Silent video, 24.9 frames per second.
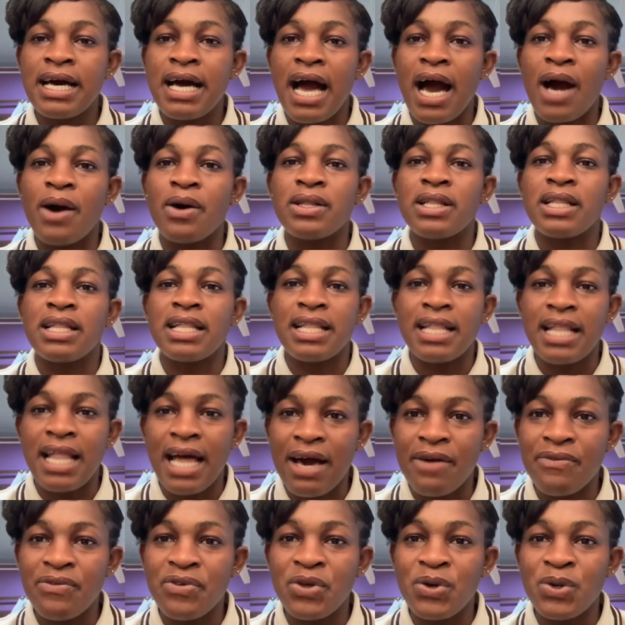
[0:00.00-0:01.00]
I would
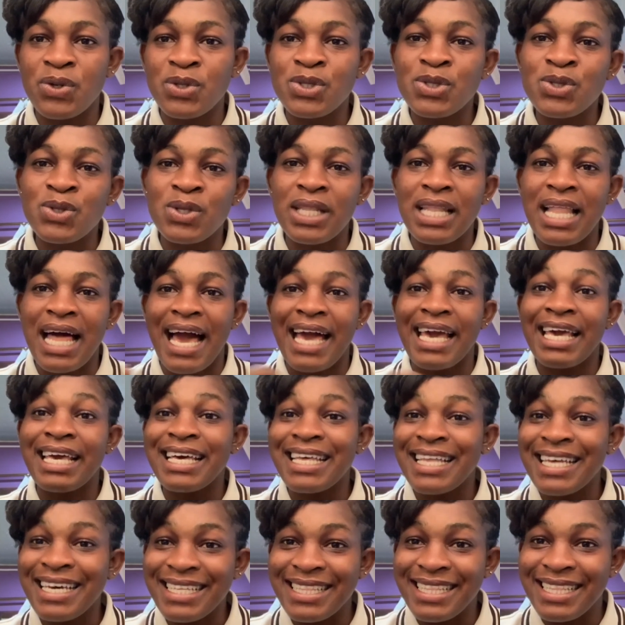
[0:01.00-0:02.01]
love you to like
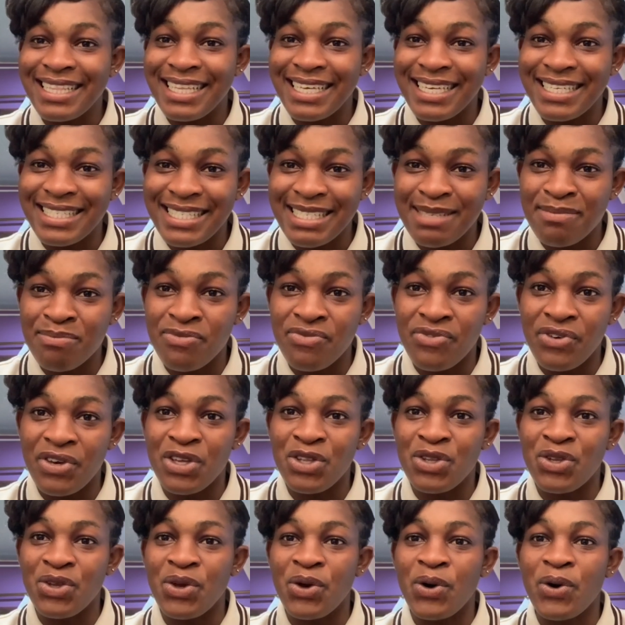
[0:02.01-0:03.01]
this
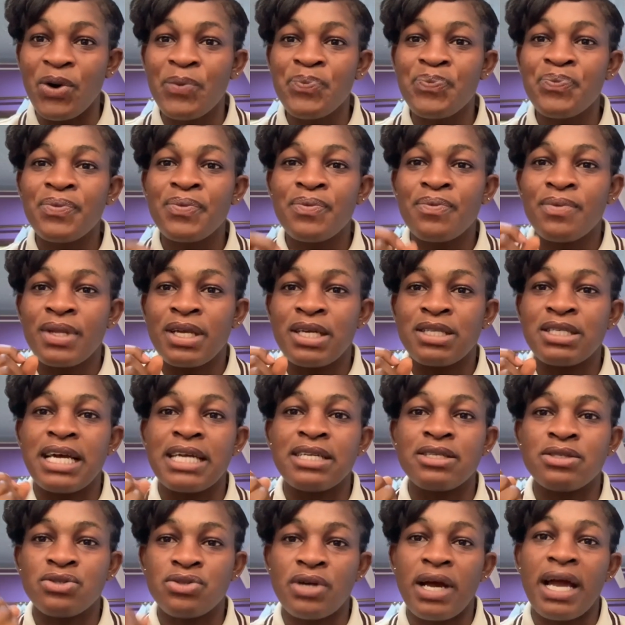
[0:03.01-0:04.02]
video
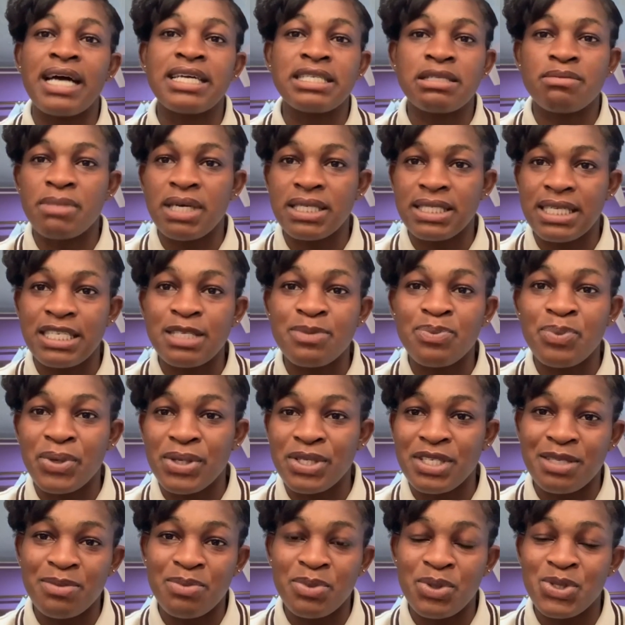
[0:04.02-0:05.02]
and try as much as
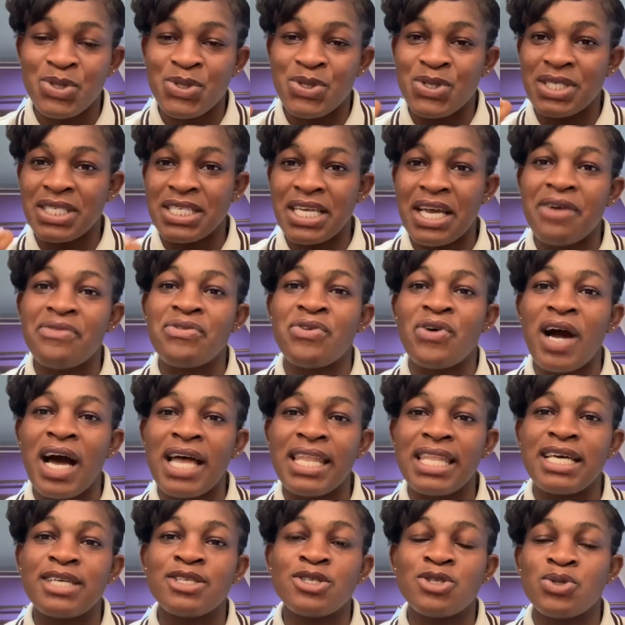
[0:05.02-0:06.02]
possible to share for
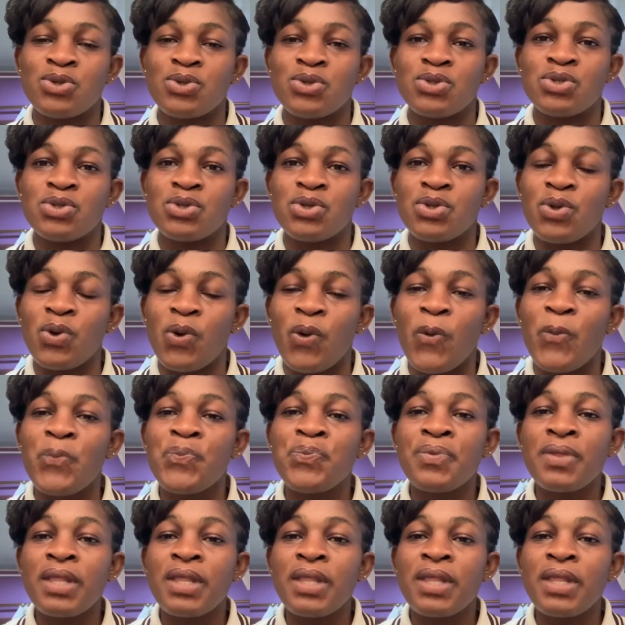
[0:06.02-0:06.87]
others too to know.